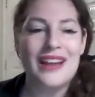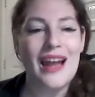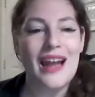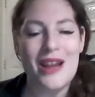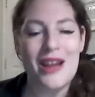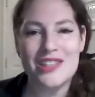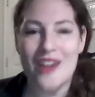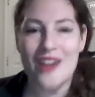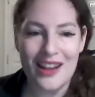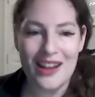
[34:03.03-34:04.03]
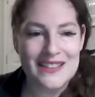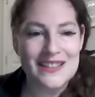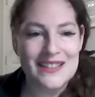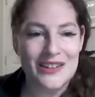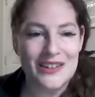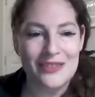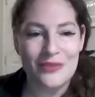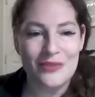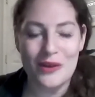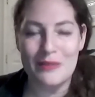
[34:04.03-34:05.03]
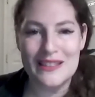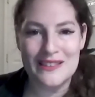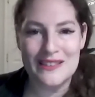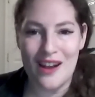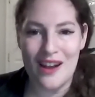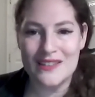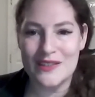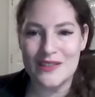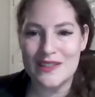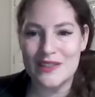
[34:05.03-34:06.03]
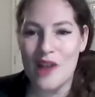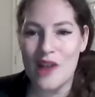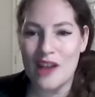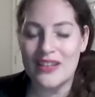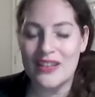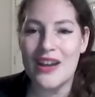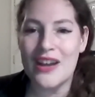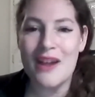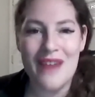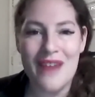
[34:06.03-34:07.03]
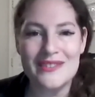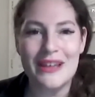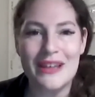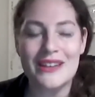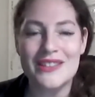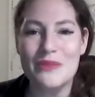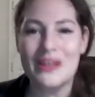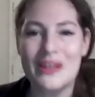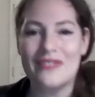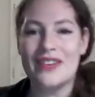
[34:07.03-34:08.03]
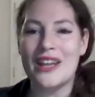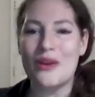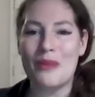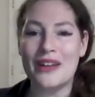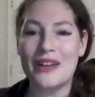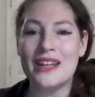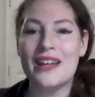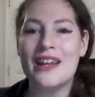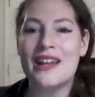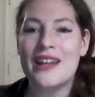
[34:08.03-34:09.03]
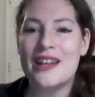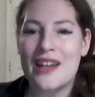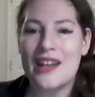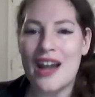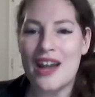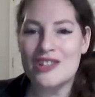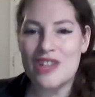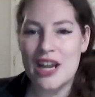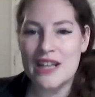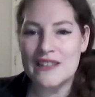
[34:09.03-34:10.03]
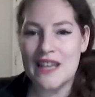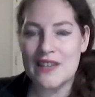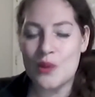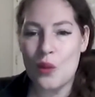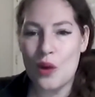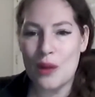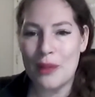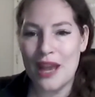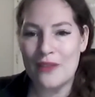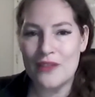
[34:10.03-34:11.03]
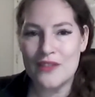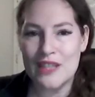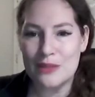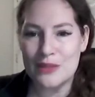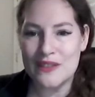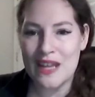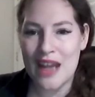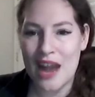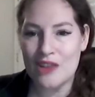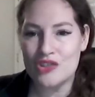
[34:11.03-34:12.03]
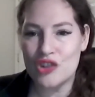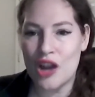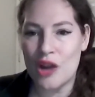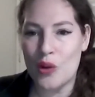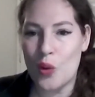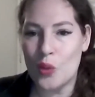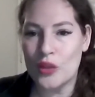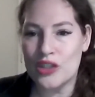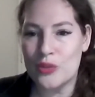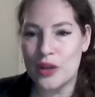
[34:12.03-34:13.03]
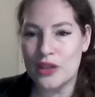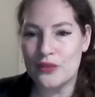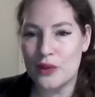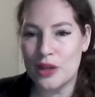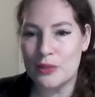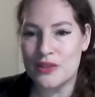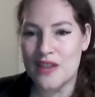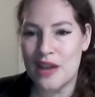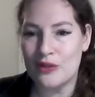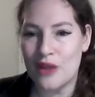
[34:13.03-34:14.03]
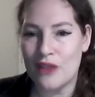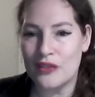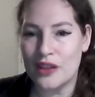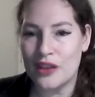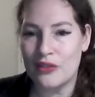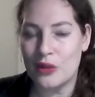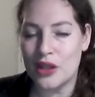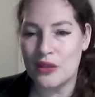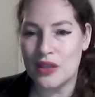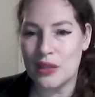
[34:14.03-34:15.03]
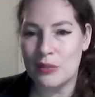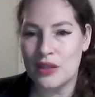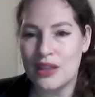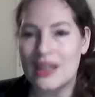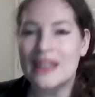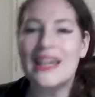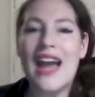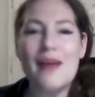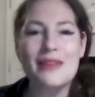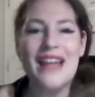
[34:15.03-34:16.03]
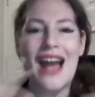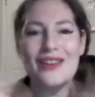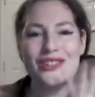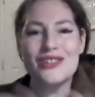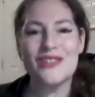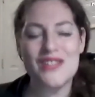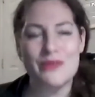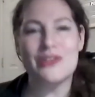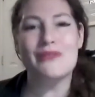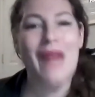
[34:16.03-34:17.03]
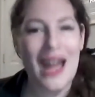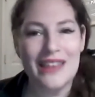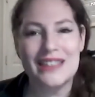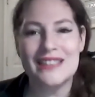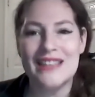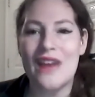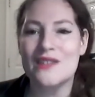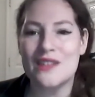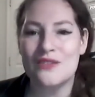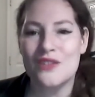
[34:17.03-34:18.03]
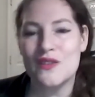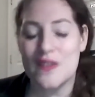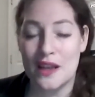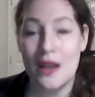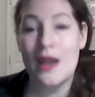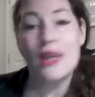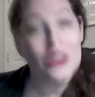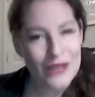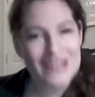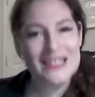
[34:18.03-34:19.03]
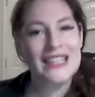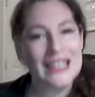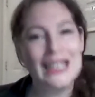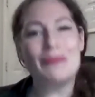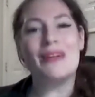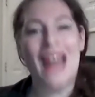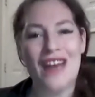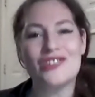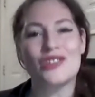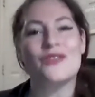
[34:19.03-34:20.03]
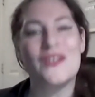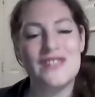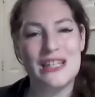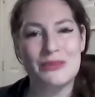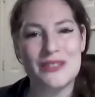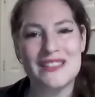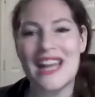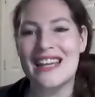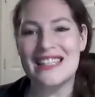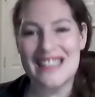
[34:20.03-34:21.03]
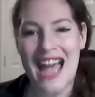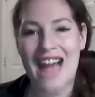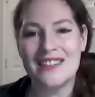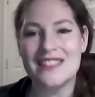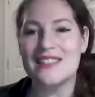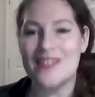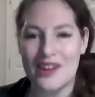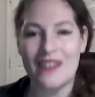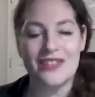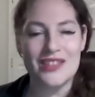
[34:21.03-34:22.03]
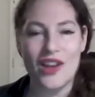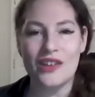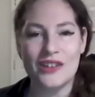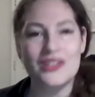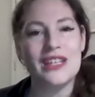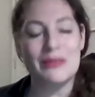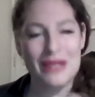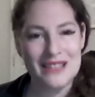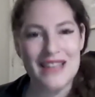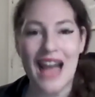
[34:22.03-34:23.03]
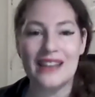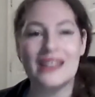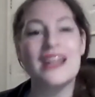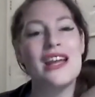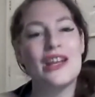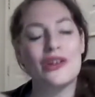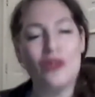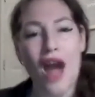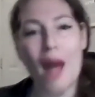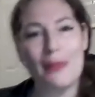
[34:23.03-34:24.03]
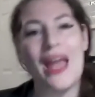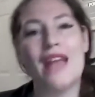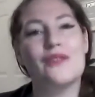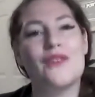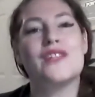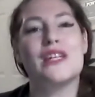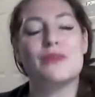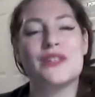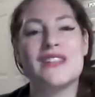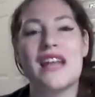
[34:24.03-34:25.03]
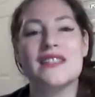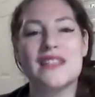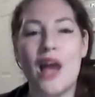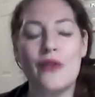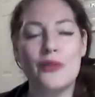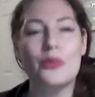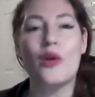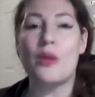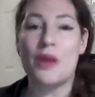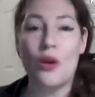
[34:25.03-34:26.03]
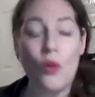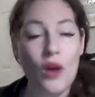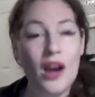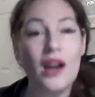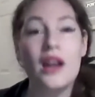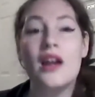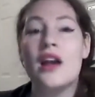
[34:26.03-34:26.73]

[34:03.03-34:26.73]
actually not, because it's 34 minutes long, so it's too long of a video. I'm going to have to make a 2-minute video about it. Jerry says, or pay 15% extra on only 20 to 40% roughly of what you keep. Yeah, but now you're doing too much math and it sounds confusing. You get to keep an extra 15% in taxes on every dollar you keep. Exactly. You're not paying 15% self-employment or